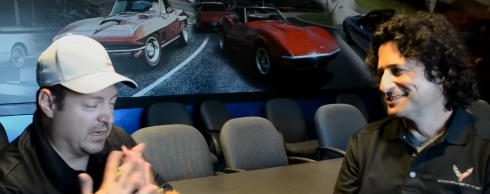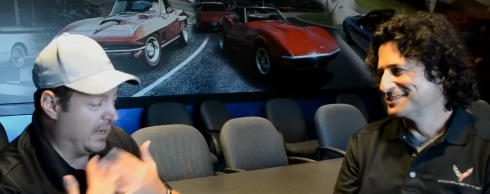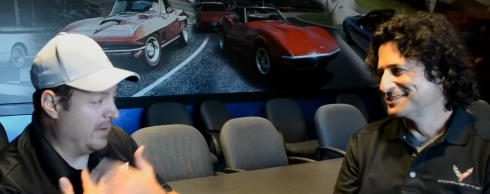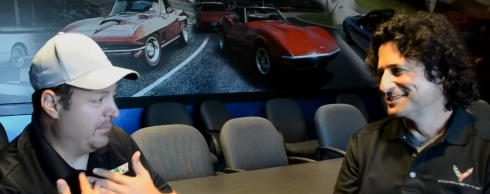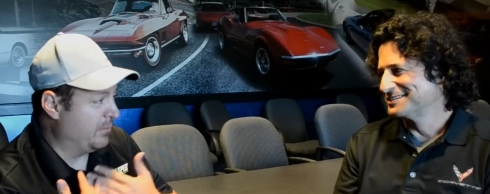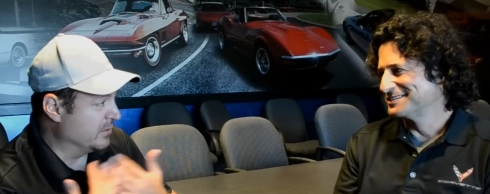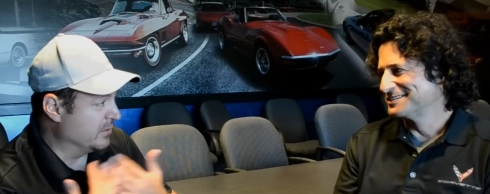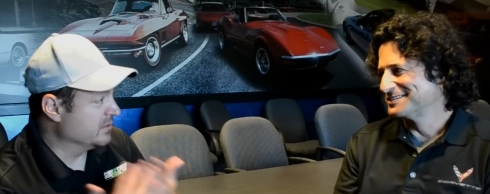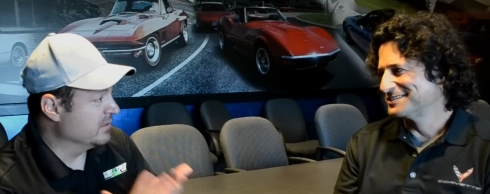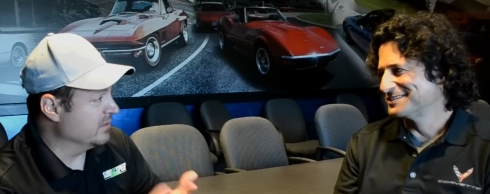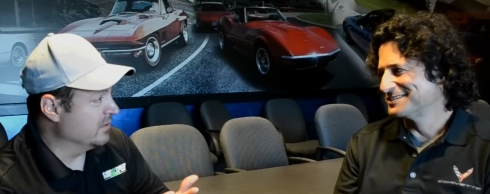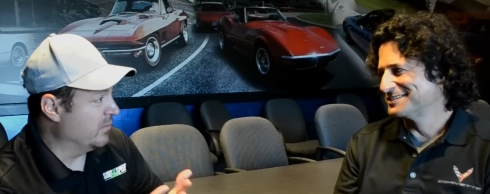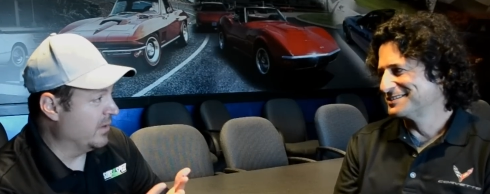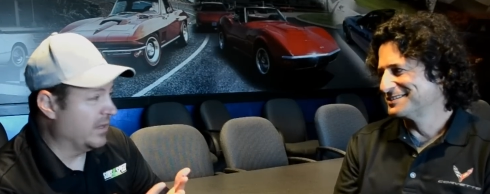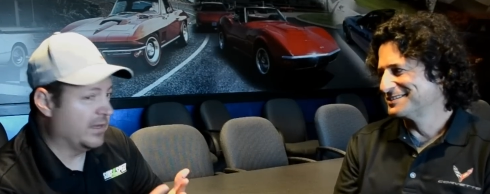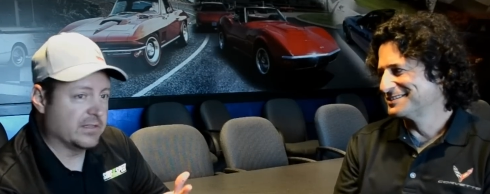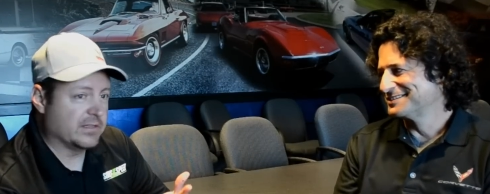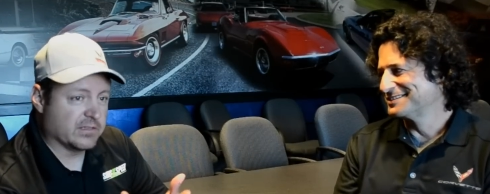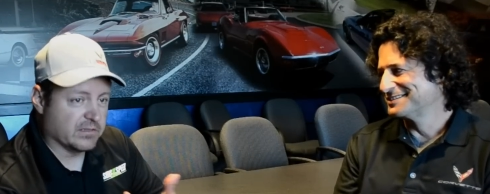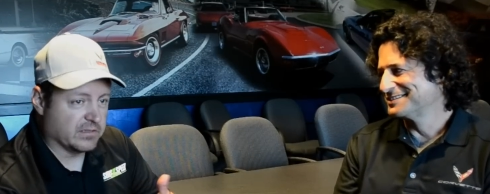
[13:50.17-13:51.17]
Speaker 1: personally
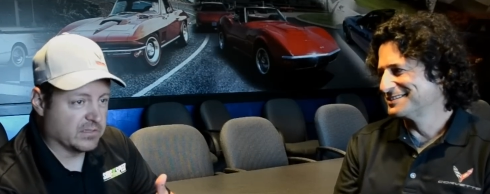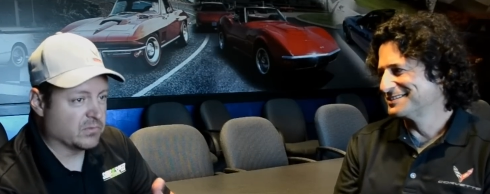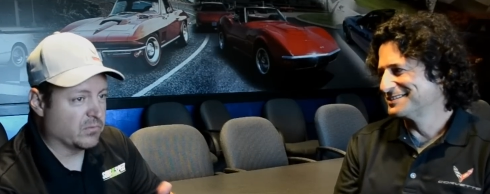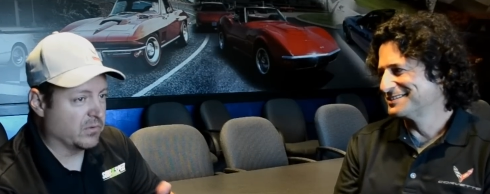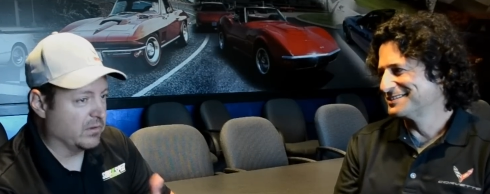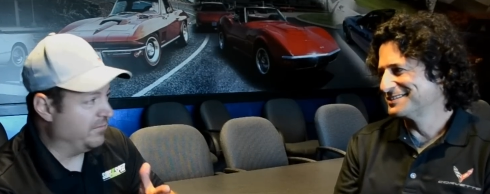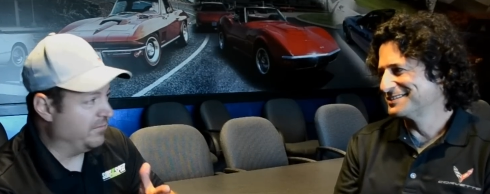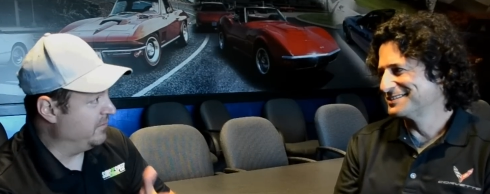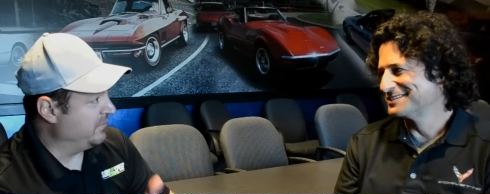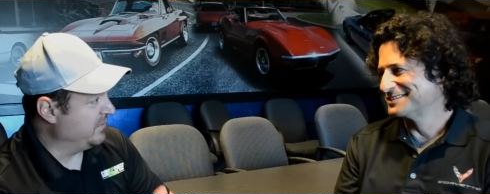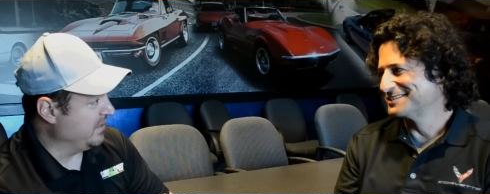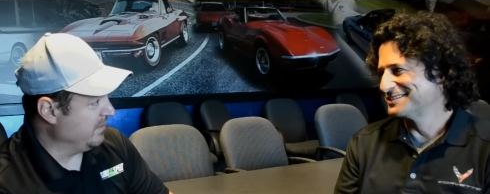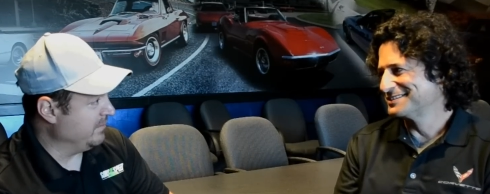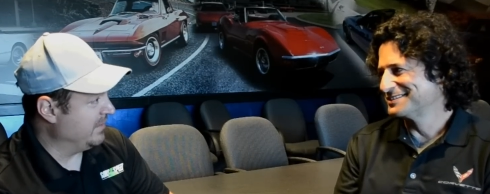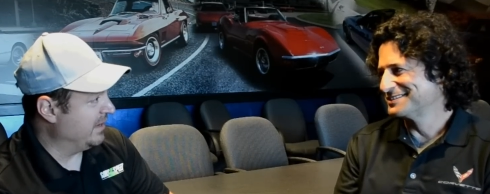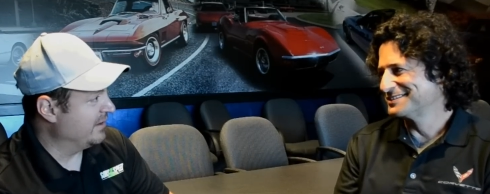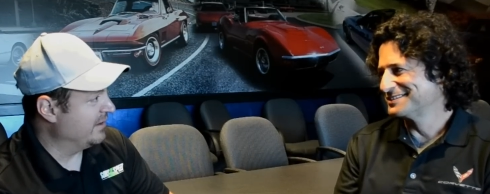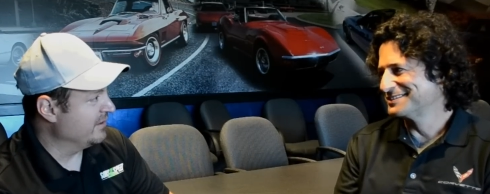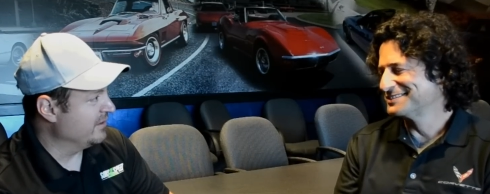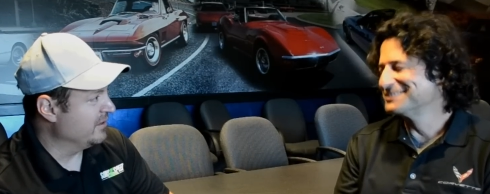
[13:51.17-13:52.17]
waited till the 2015
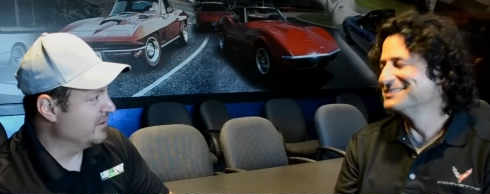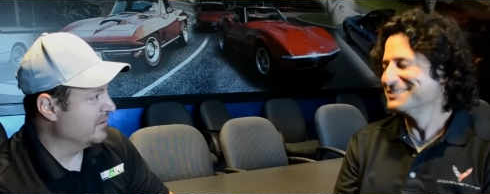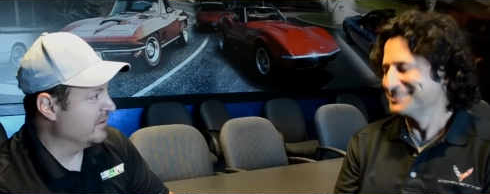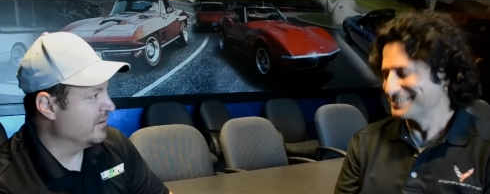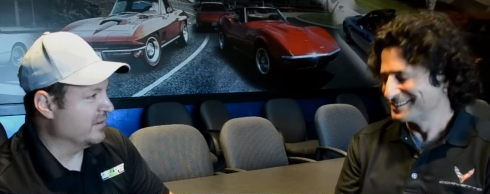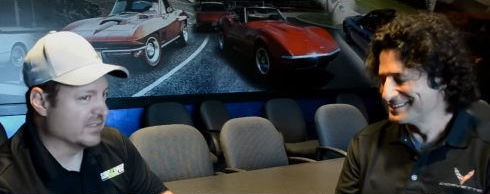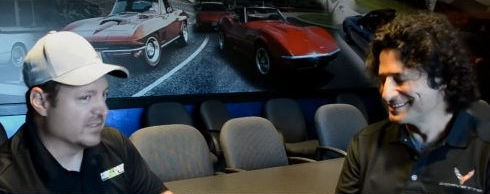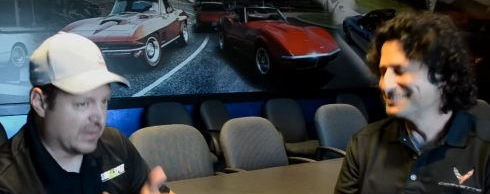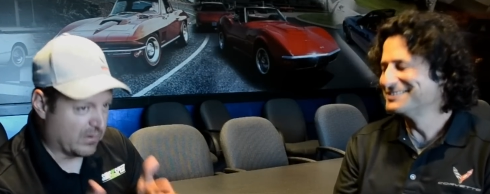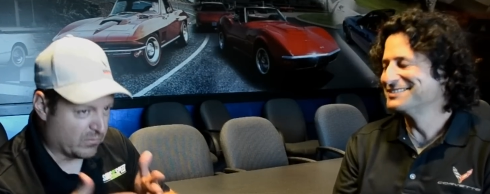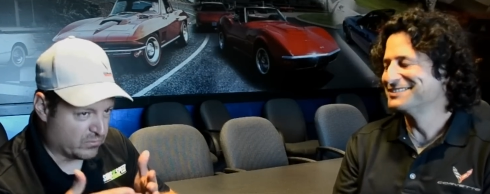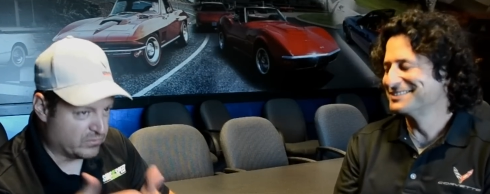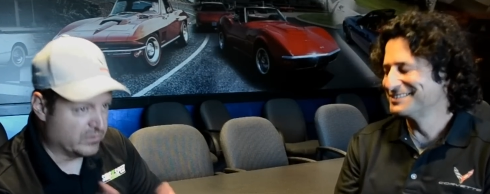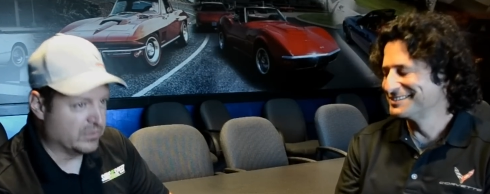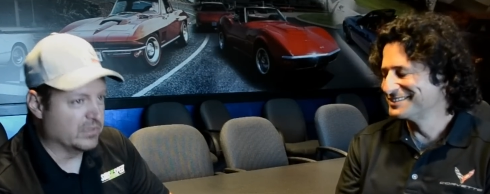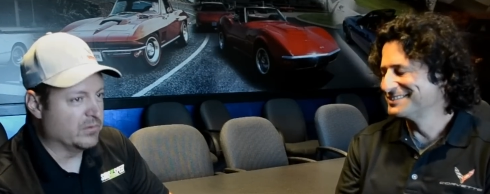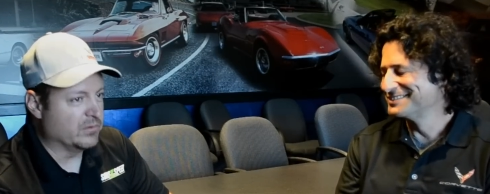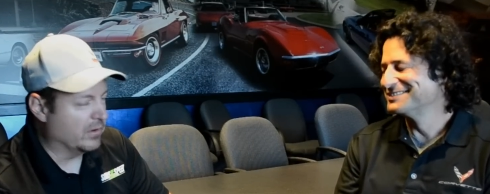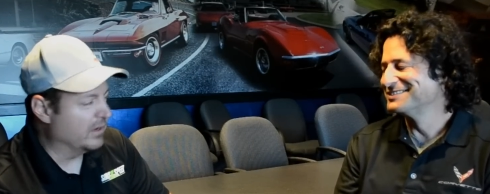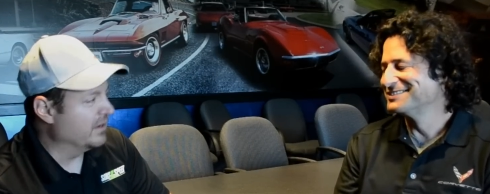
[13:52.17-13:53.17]
model year, is I really
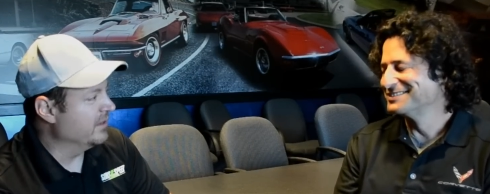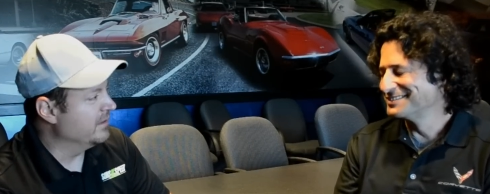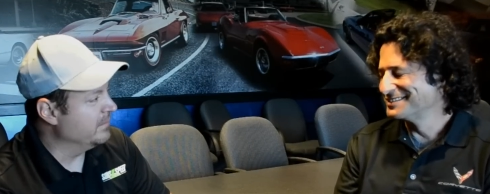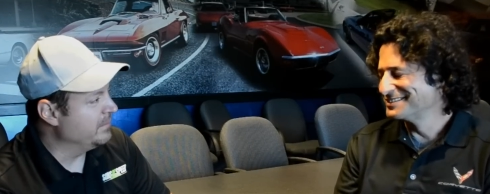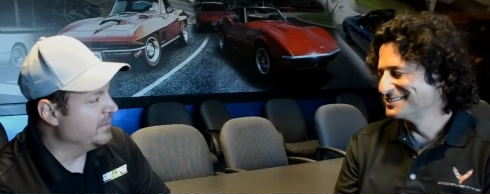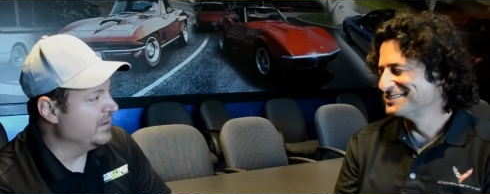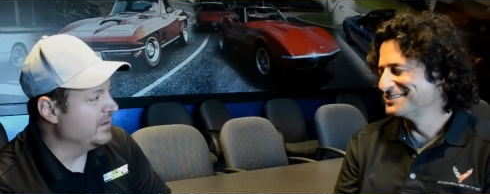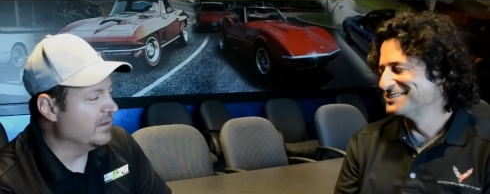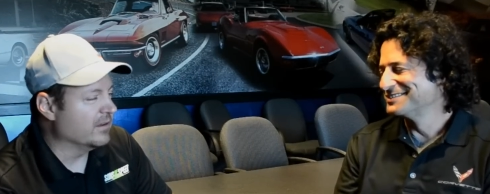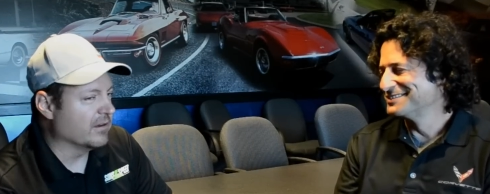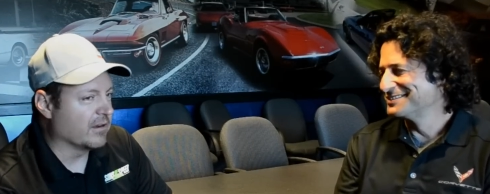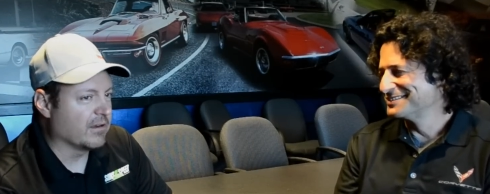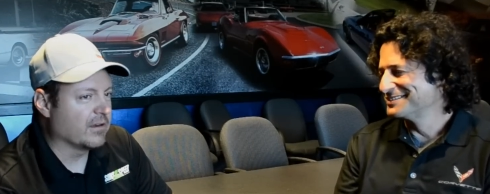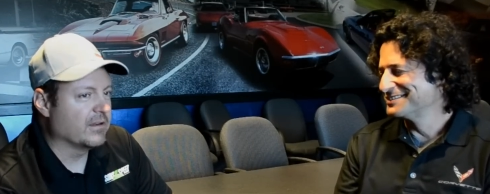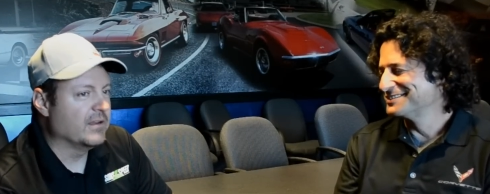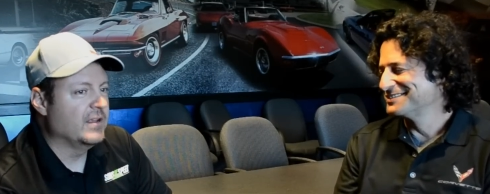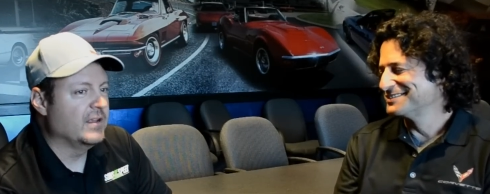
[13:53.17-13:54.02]
wanted the PDR,